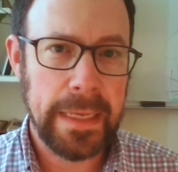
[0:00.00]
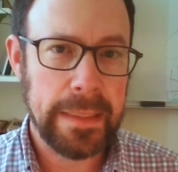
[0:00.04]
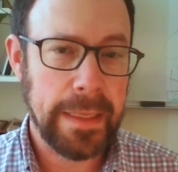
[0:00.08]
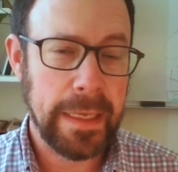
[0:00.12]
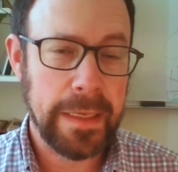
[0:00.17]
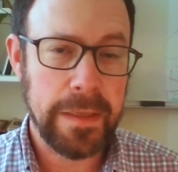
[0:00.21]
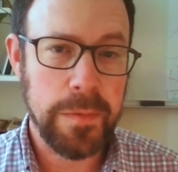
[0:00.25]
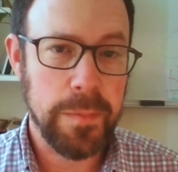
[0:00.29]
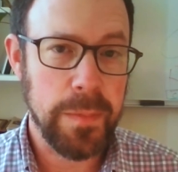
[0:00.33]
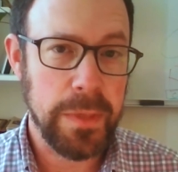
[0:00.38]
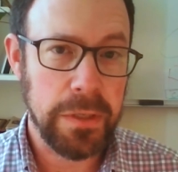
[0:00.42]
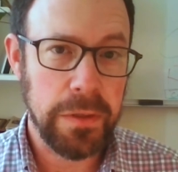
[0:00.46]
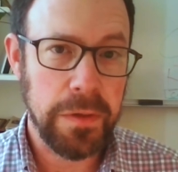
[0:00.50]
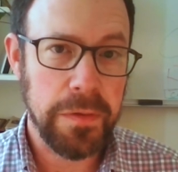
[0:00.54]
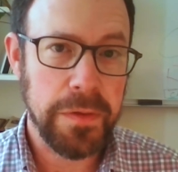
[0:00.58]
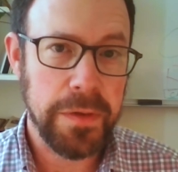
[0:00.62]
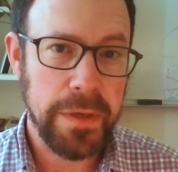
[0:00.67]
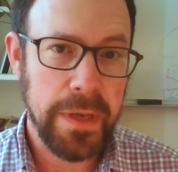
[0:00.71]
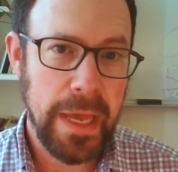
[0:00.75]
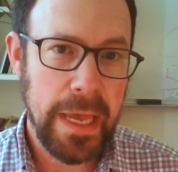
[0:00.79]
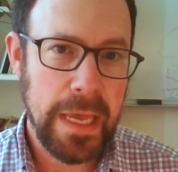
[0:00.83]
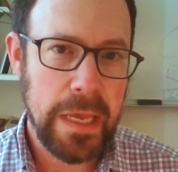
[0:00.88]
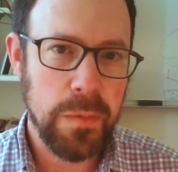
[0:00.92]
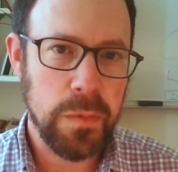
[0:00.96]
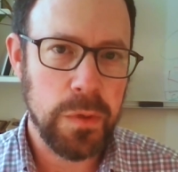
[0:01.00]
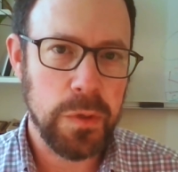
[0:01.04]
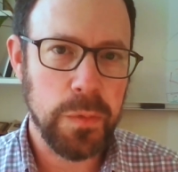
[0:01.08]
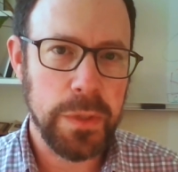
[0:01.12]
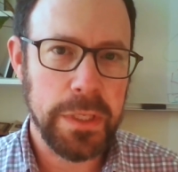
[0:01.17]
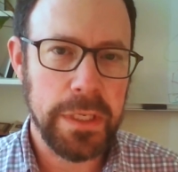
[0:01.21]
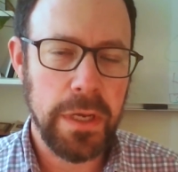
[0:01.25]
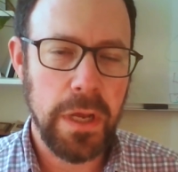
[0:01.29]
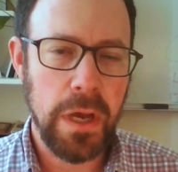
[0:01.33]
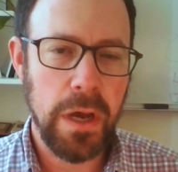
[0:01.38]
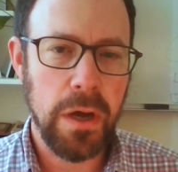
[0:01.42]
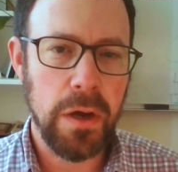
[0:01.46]
like the middle of the night when we
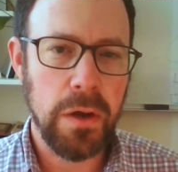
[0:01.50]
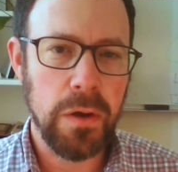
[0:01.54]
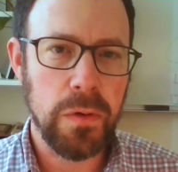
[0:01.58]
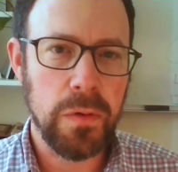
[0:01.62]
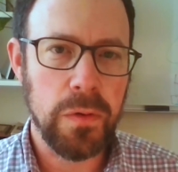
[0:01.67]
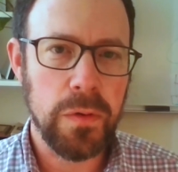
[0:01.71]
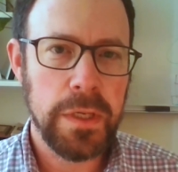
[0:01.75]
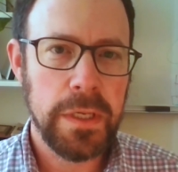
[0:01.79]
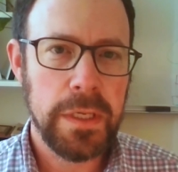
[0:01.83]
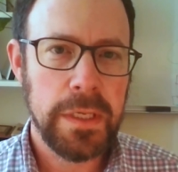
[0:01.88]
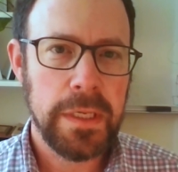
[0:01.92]
know